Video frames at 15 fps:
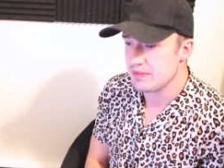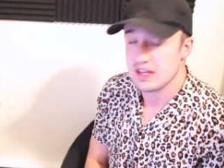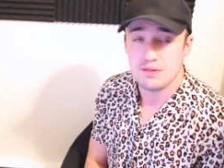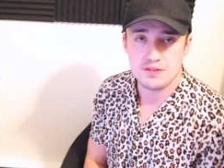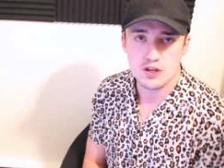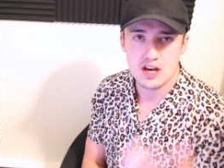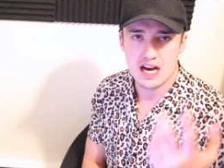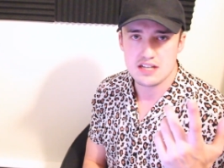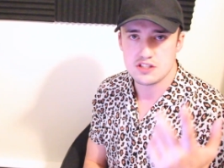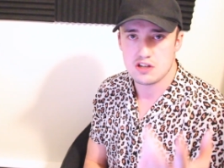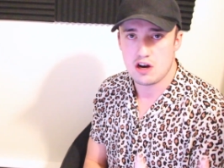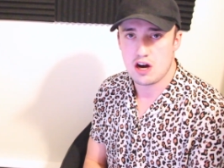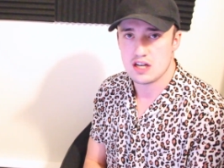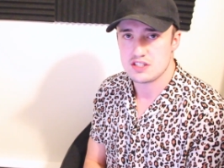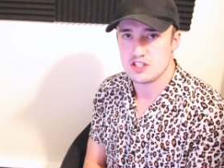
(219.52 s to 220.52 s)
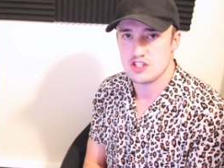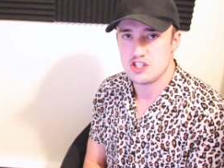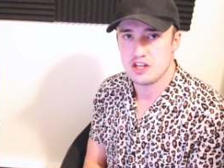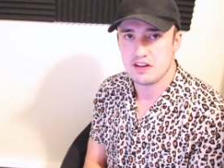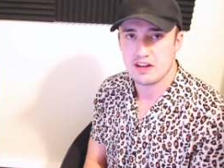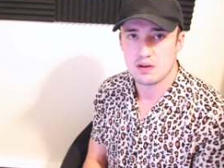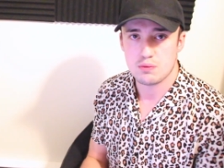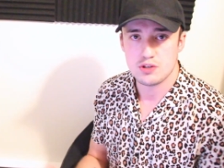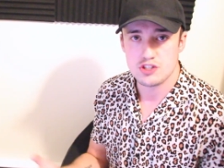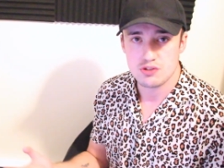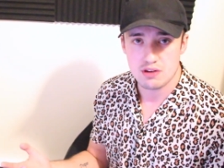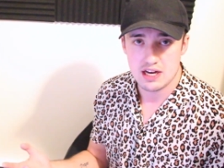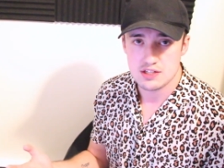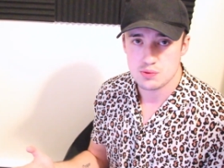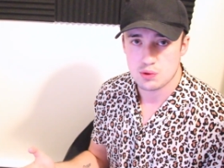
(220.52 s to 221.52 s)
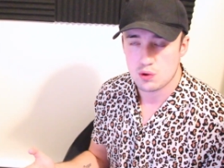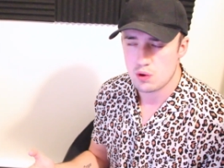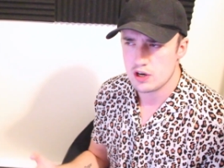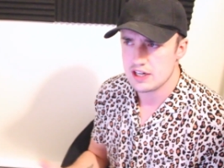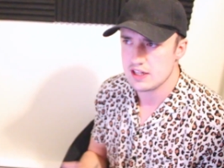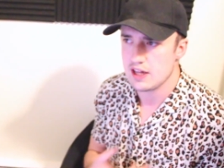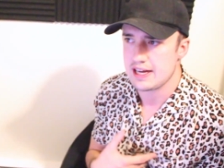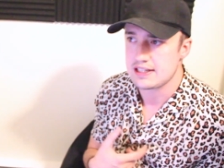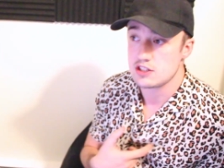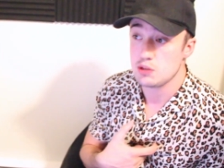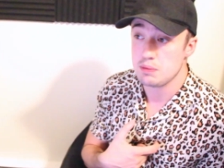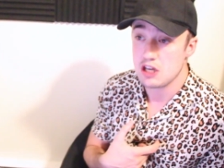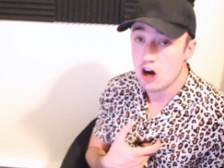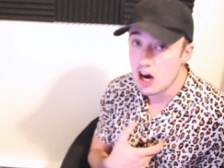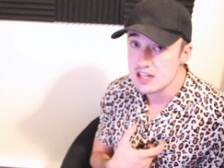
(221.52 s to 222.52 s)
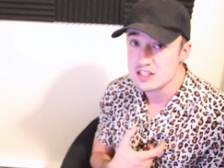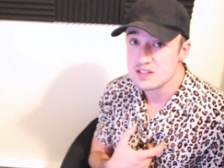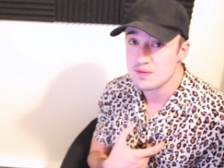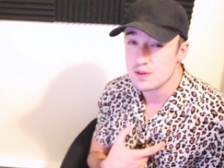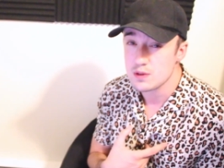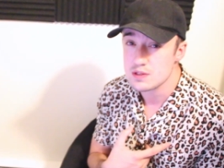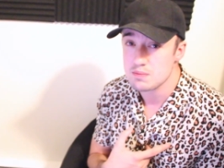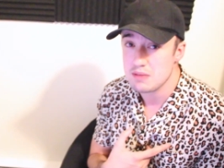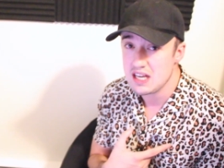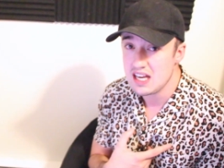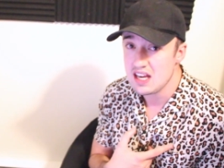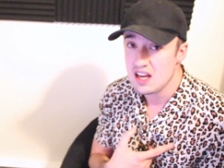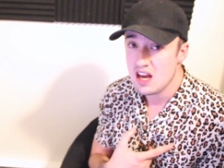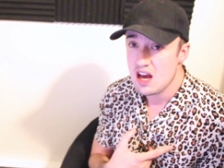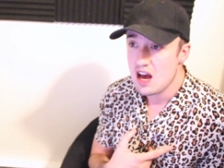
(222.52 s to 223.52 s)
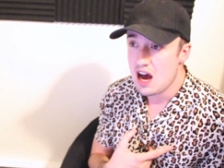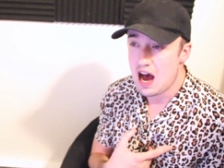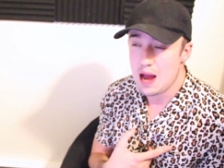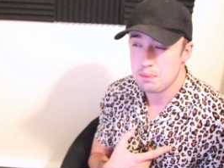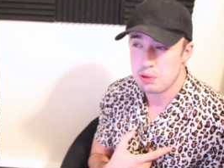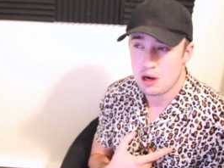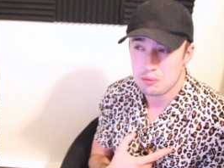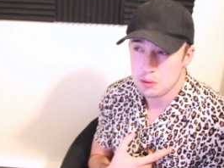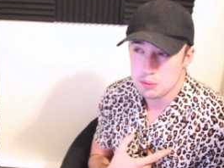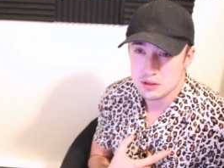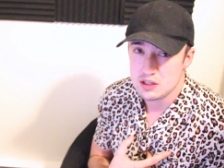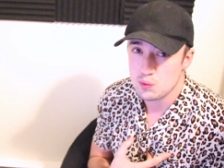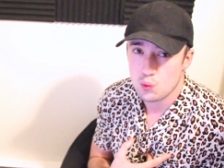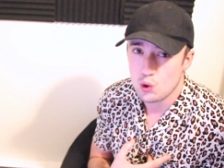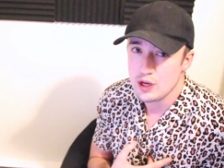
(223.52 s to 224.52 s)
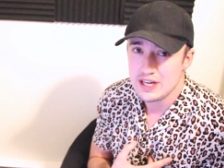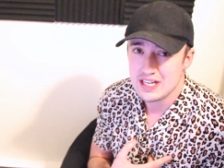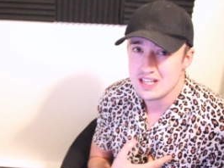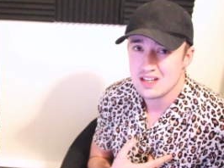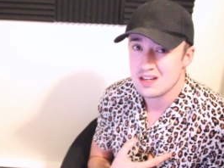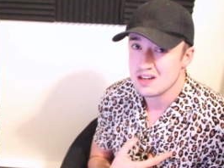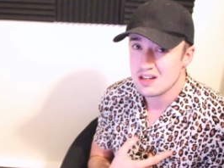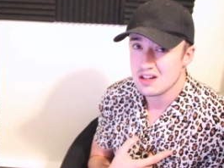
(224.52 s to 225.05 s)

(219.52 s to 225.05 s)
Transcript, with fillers: If you guys saw Austin cheating, would you guys record it? Like, to be honest, if it was me, I probably wouldn't.